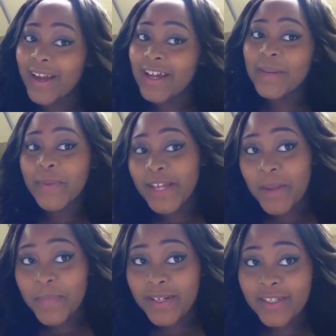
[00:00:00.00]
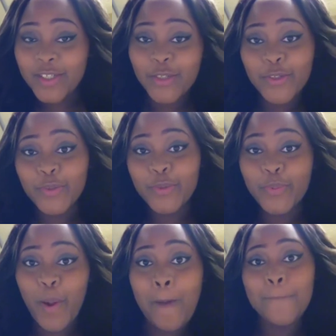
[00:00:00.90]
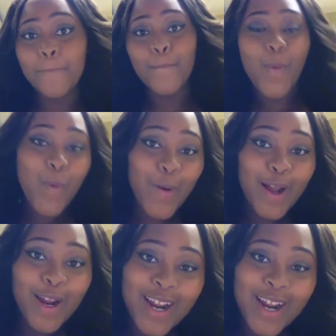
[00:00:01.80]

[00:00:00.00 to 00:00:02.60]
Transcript: going to be coming to you more